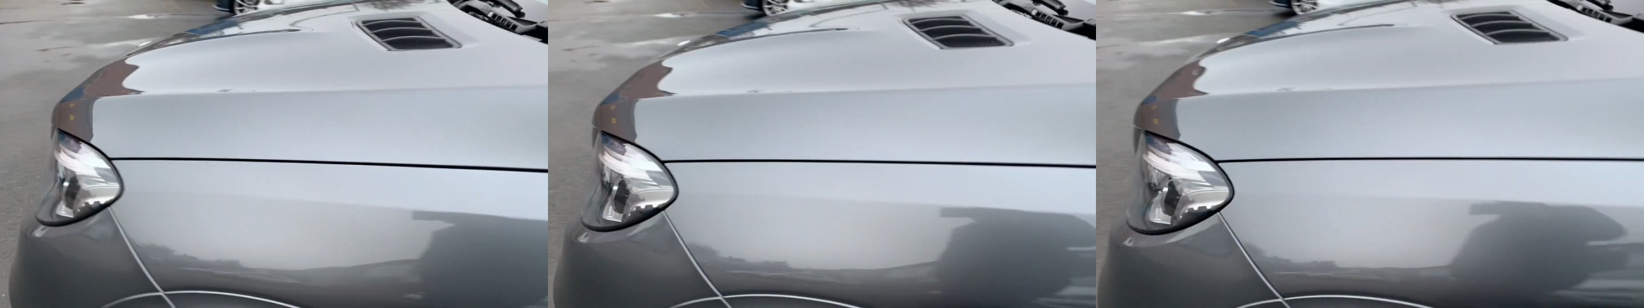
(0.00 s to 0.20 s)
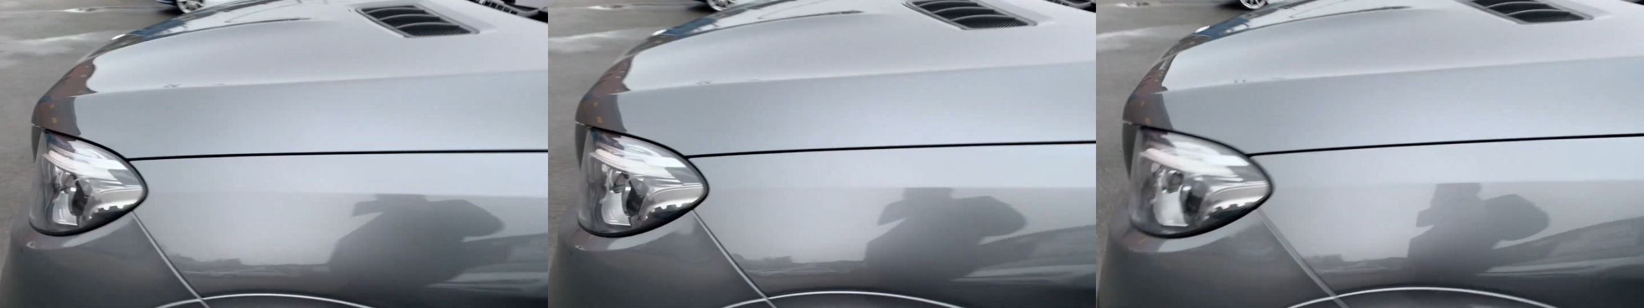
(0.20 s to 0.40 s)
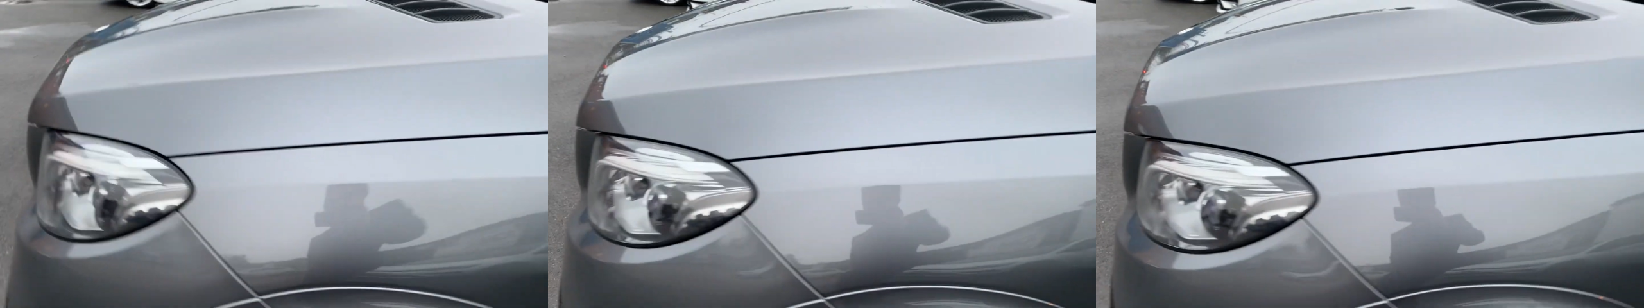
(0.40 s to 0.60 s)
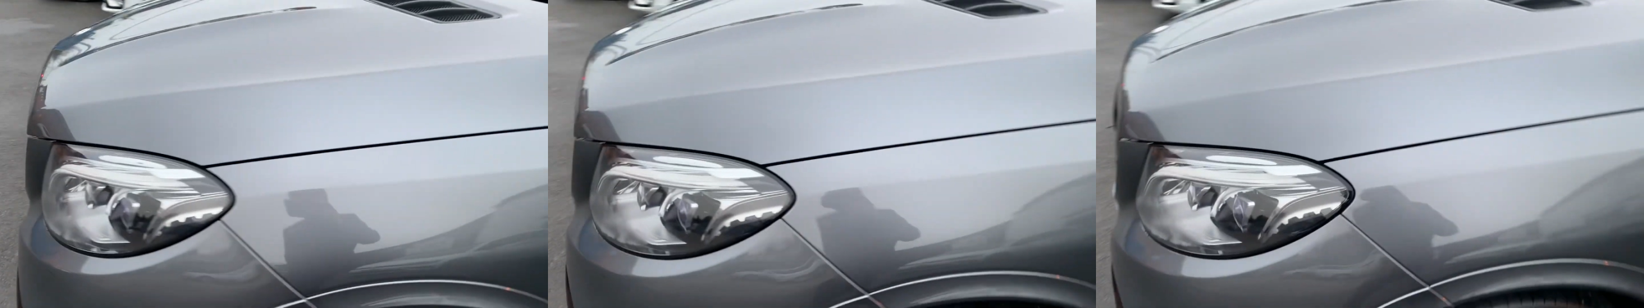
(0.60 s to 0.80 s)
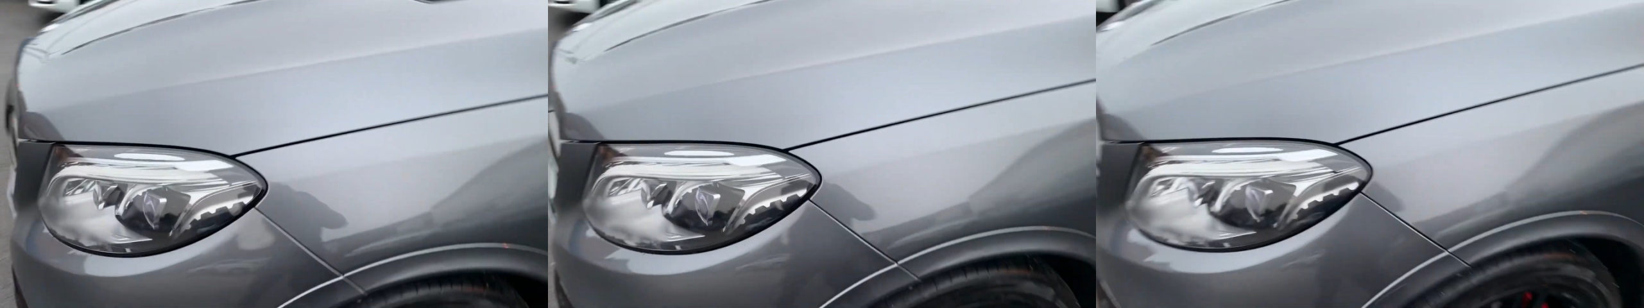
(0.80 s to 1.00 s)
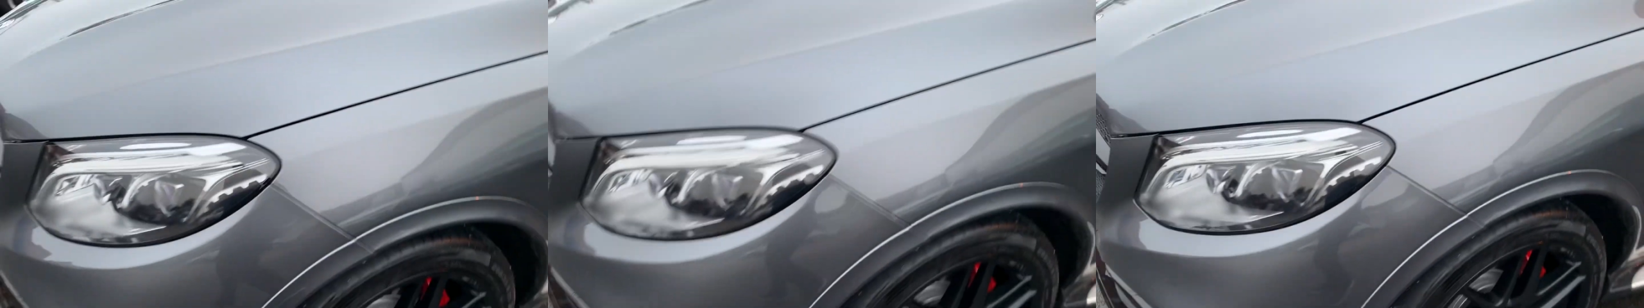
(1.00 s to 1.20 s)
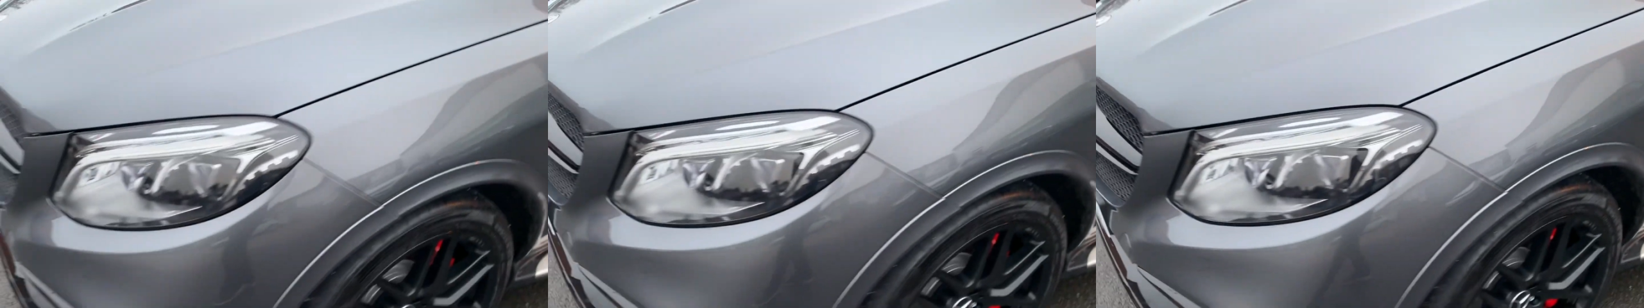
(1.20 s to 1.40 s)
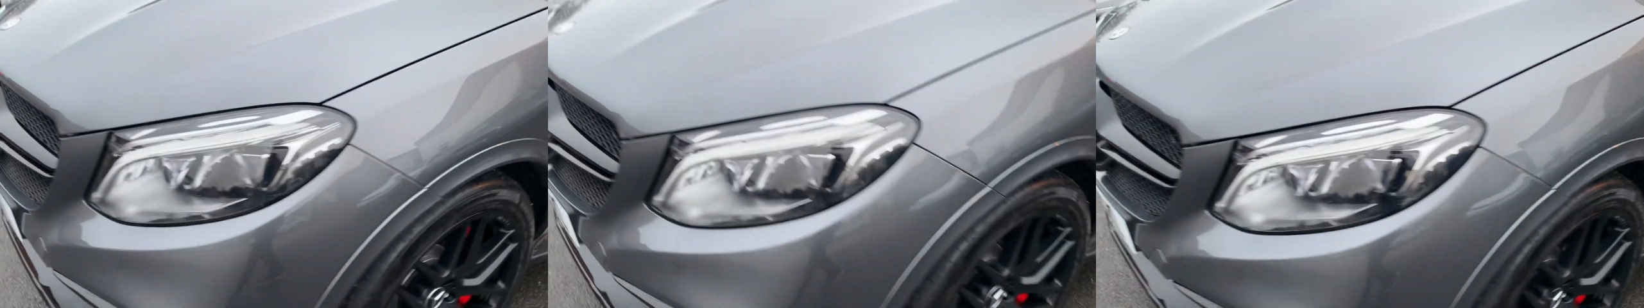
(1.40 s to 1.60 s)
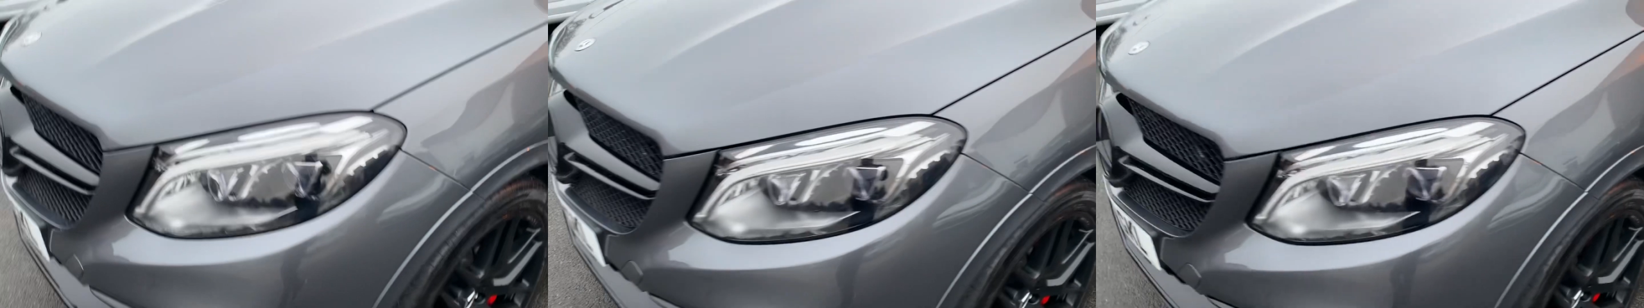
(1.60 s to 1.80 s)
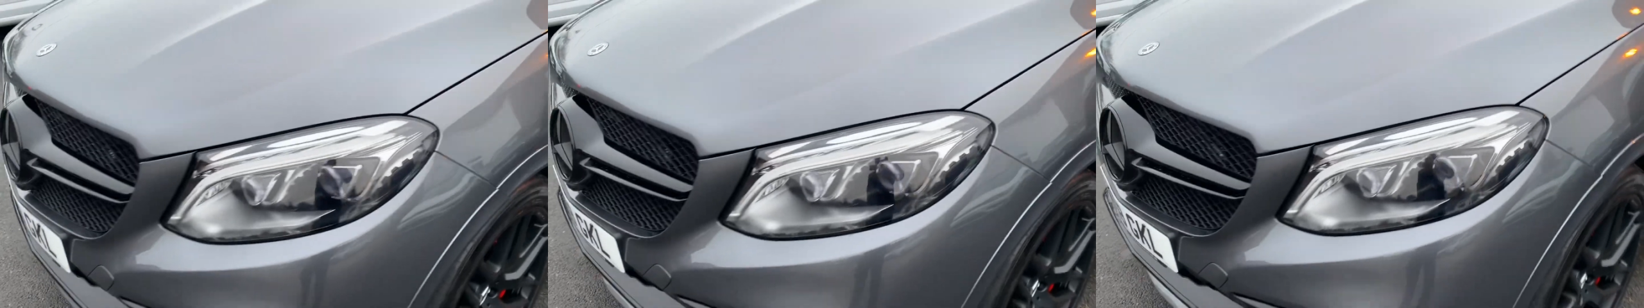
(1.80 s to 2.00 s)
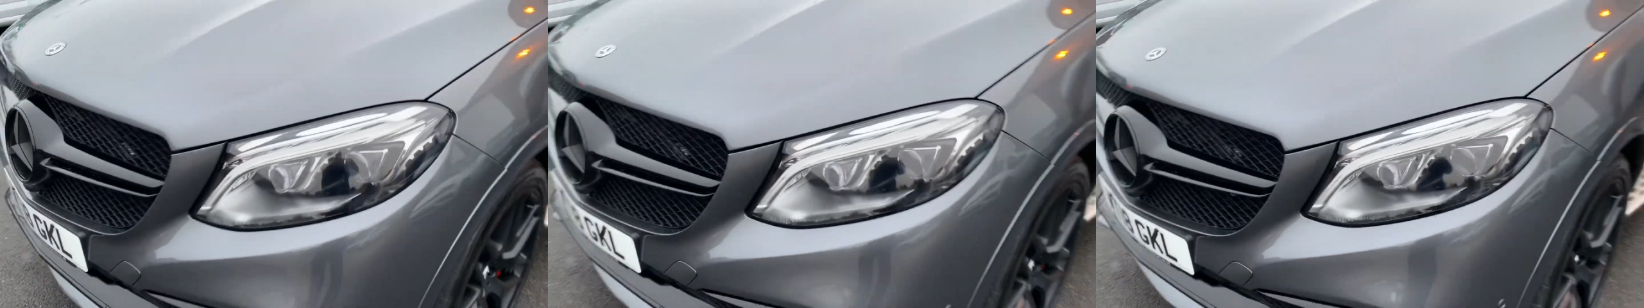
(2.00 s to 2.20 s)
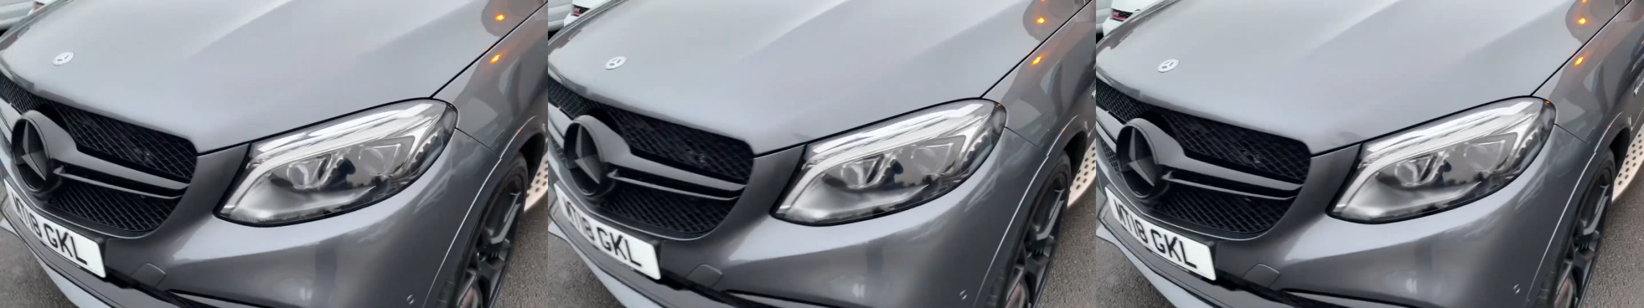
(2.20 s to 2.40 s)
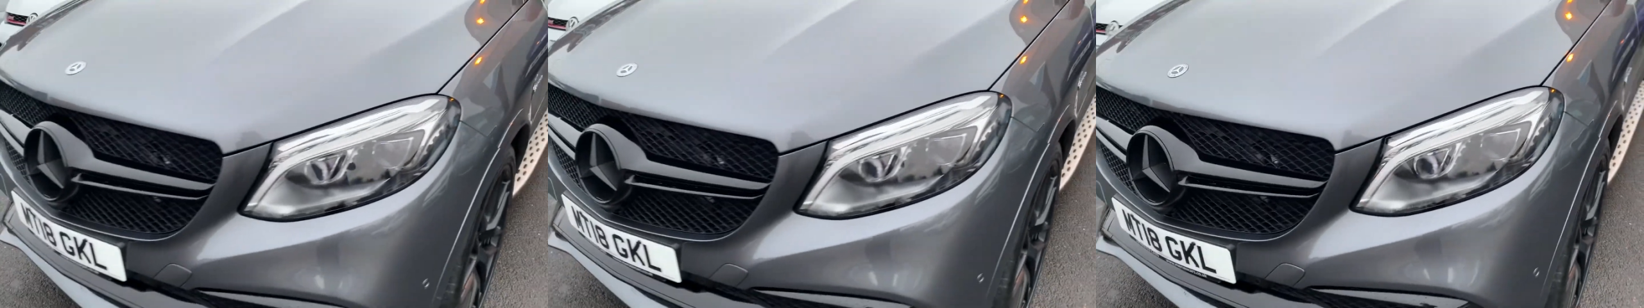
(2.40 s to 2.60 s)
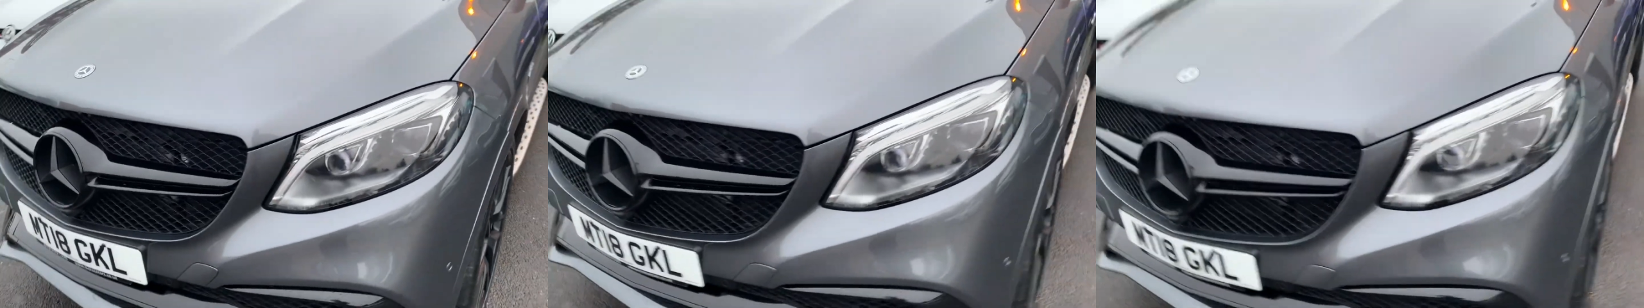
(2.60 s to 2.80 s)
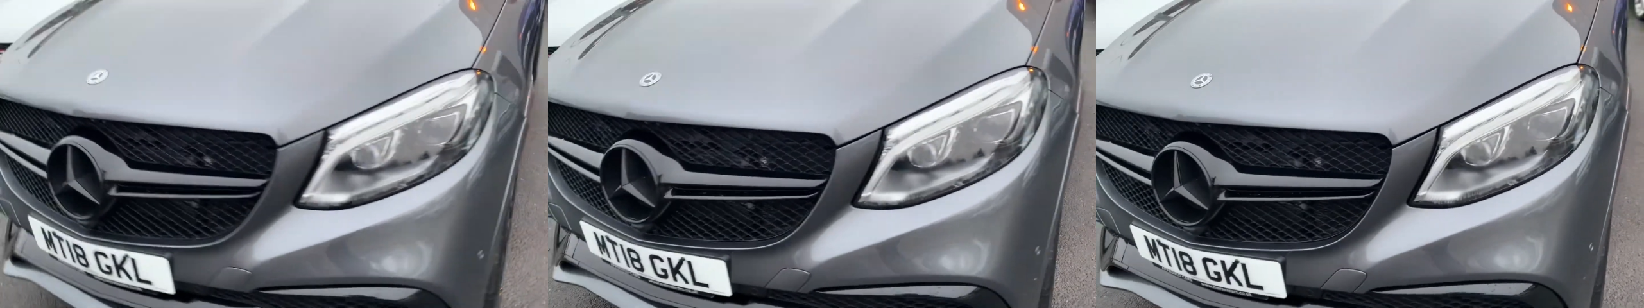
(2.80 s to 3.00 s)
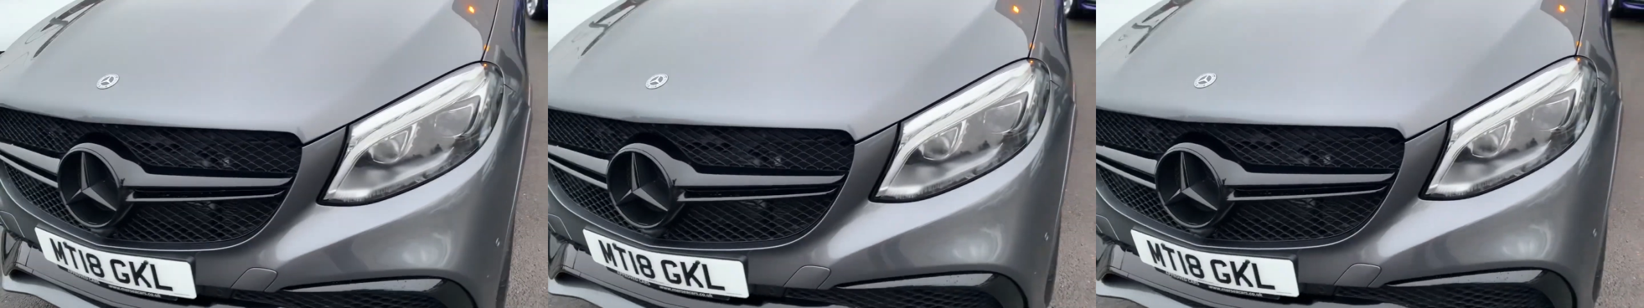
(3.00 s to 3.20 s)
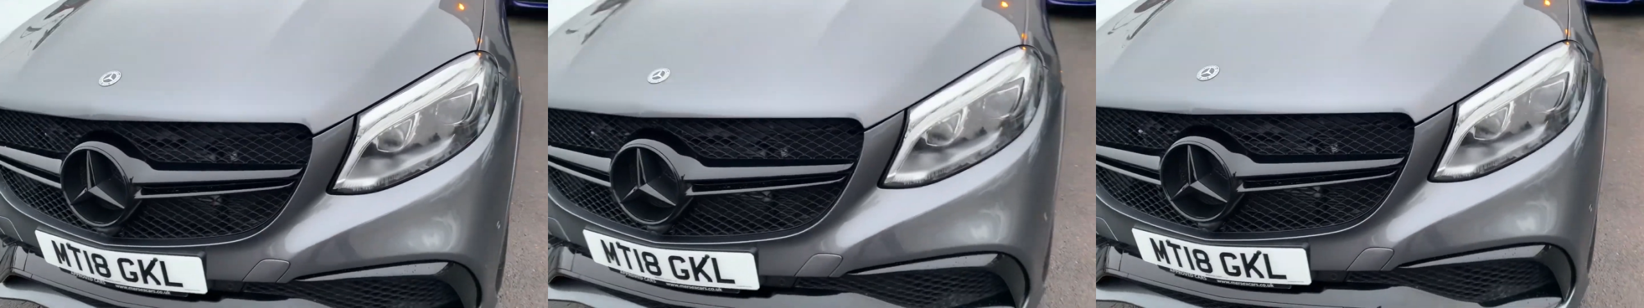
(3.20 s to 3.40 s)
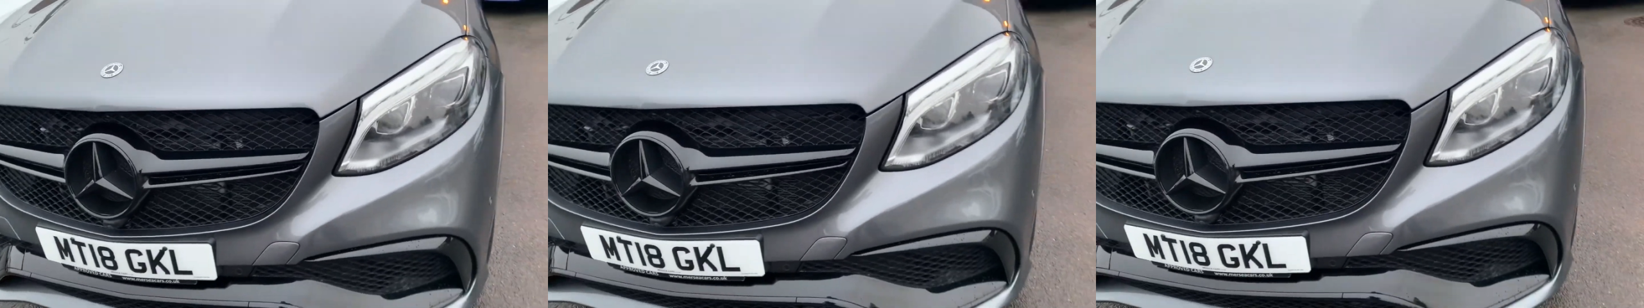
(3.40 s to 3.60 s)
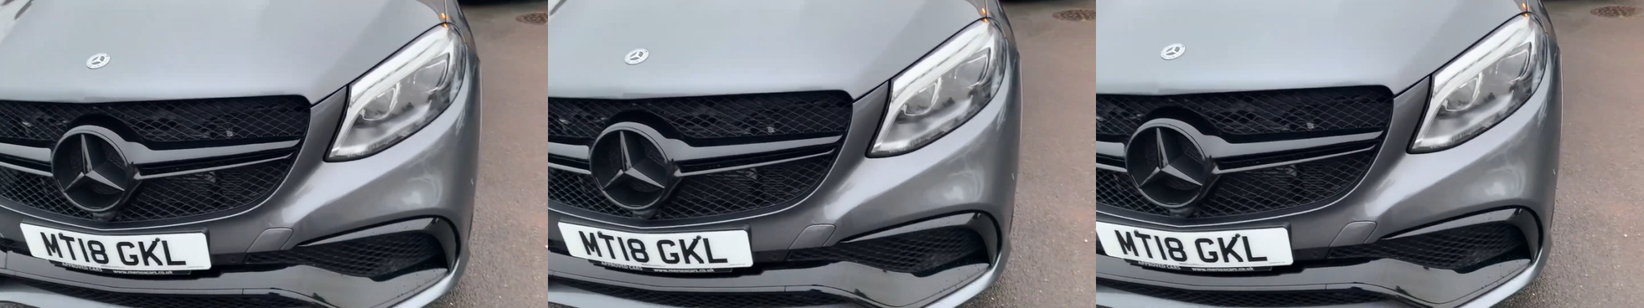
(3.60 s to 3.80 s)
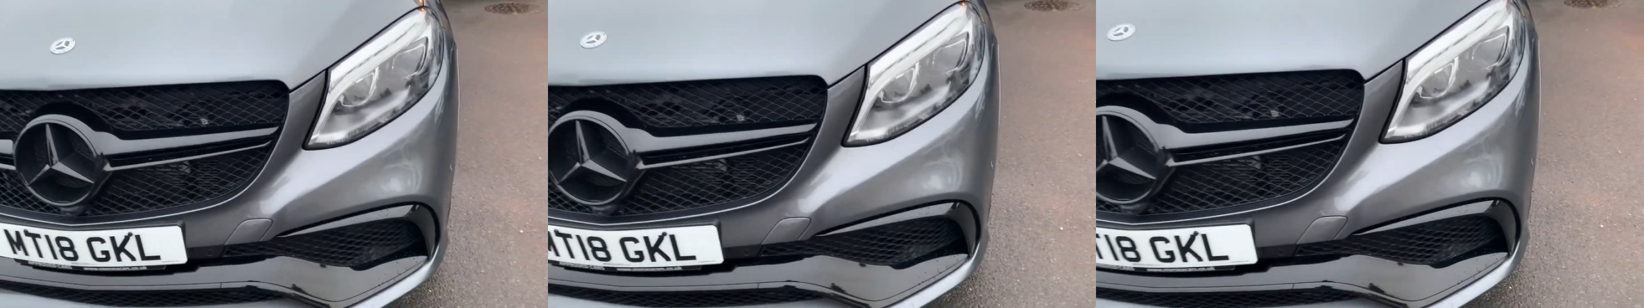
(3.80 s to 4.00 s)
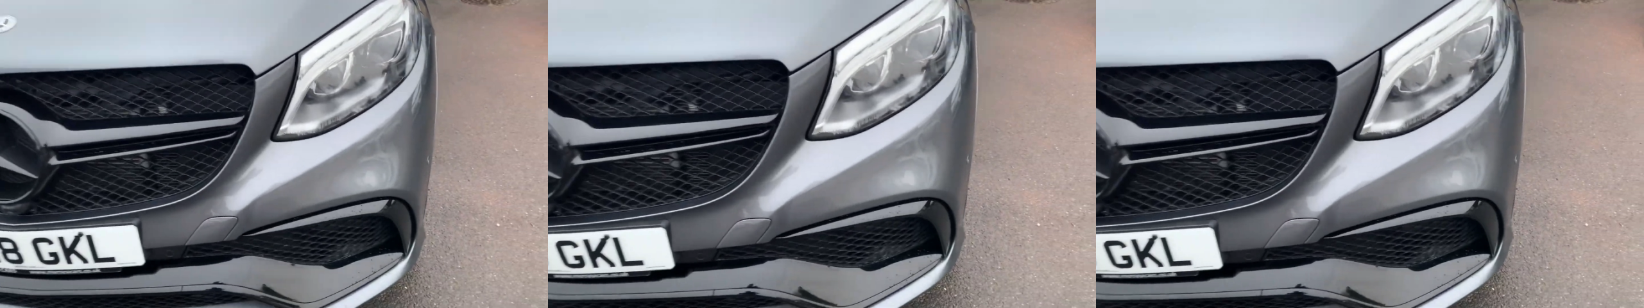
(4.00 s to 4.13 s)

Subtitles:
No face is visible, so there are no lips to read.